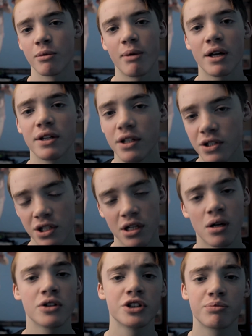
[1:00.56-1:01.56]
him about the
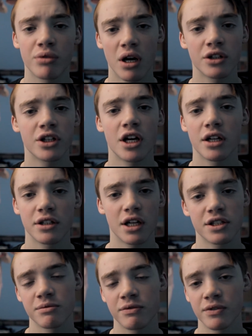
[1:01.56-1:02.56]
genealogy project,
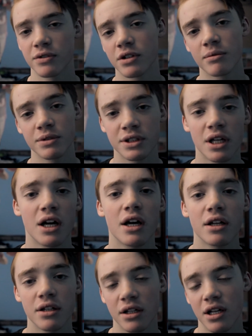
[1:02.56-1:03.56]
asked him if he would come
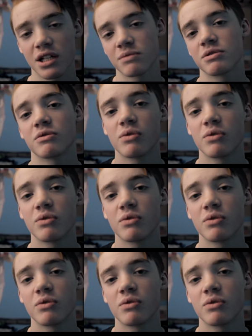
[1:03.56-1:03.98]
inside, and I could ask him some